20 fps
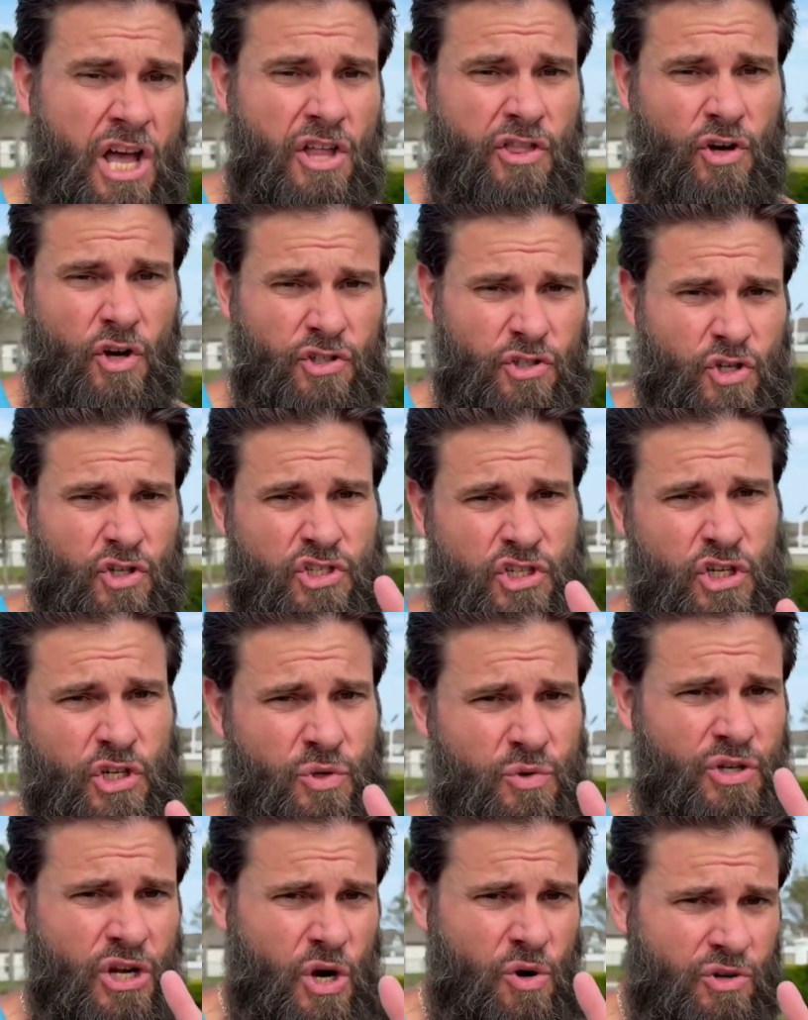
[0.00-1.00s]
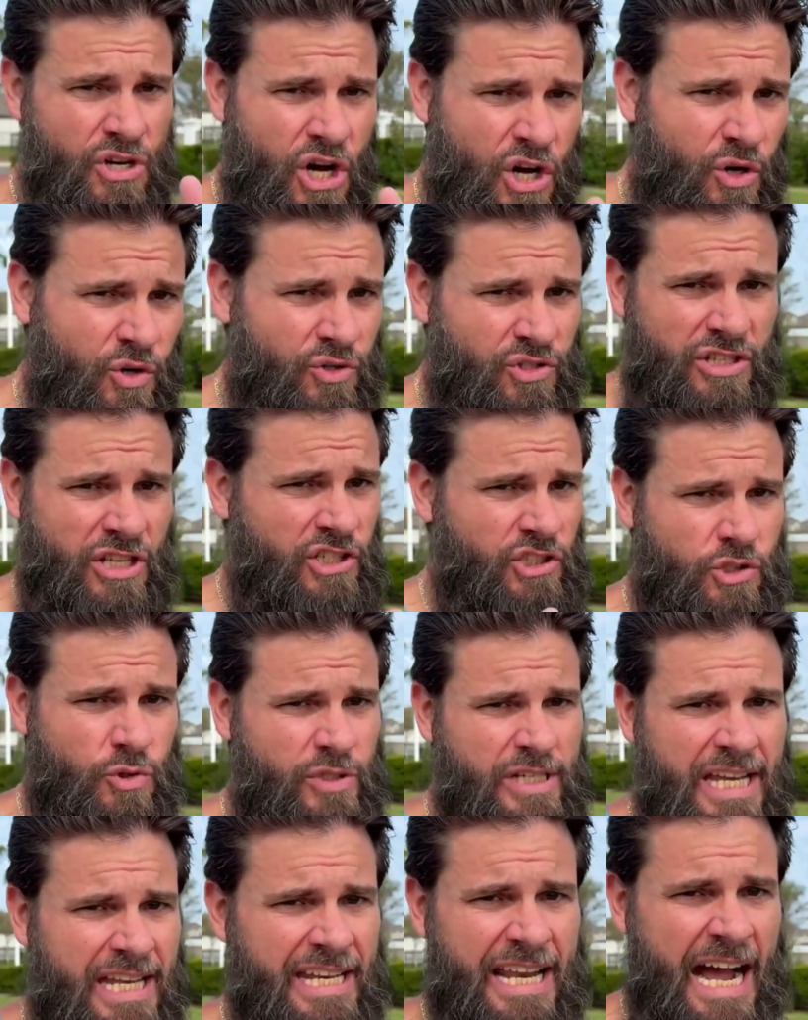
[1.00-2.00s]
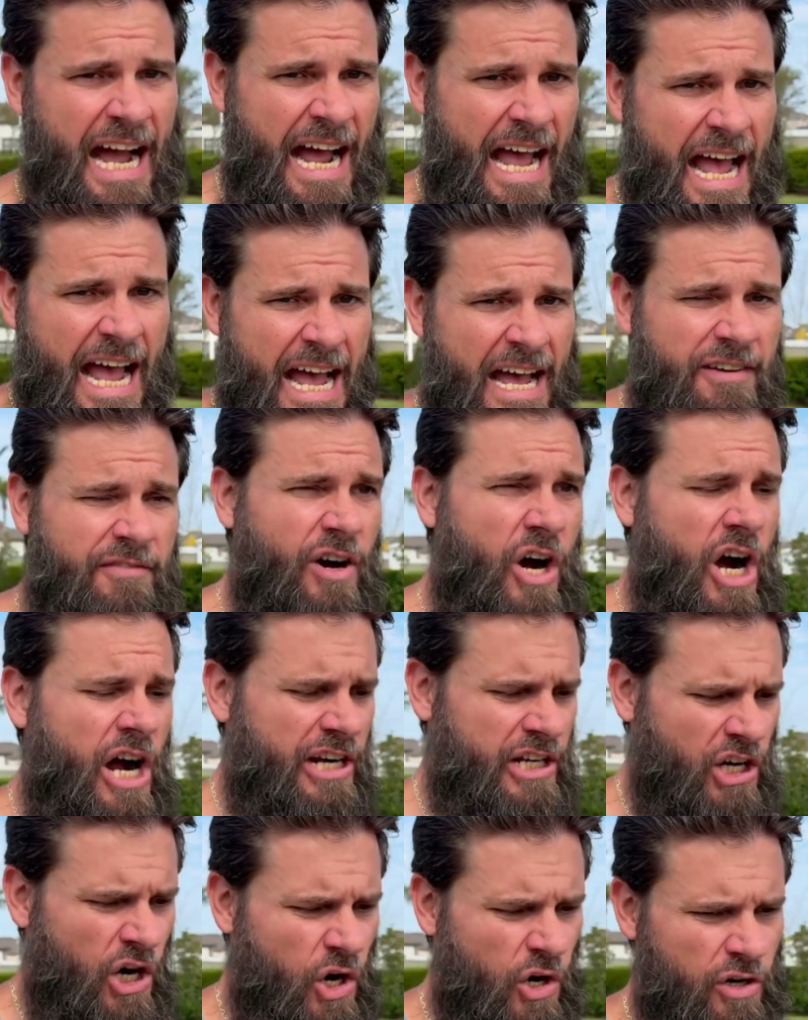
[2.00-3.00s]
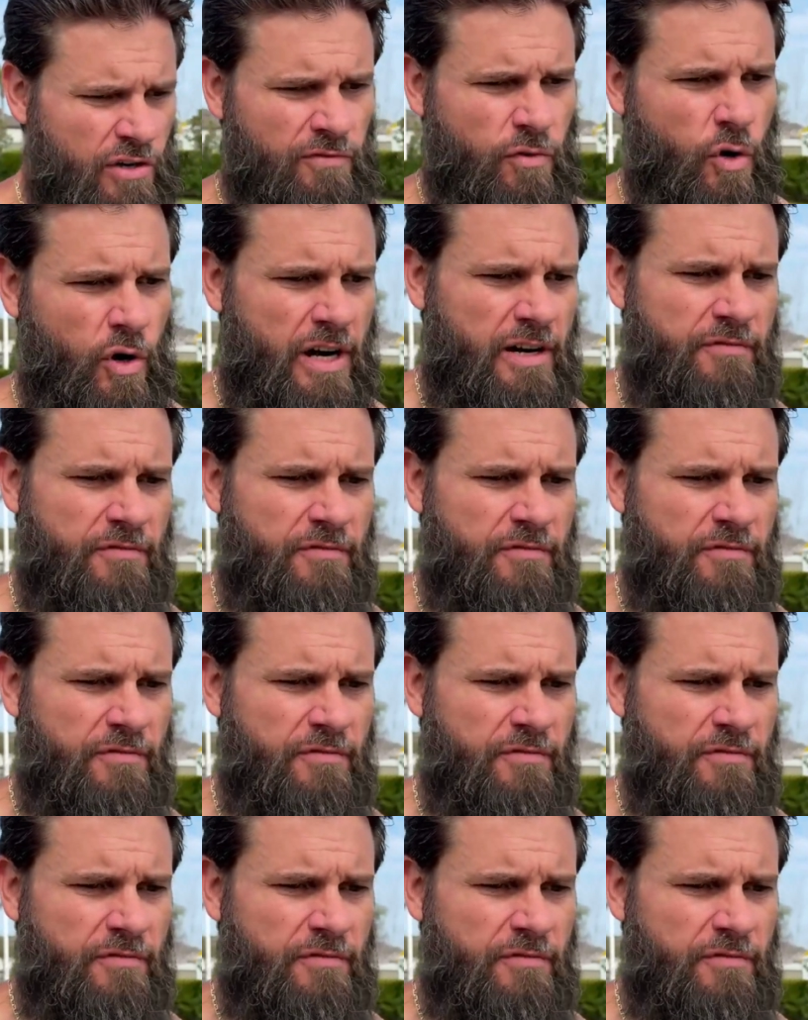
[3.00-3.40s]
Those are two no-nos that you cannot have on carnivore.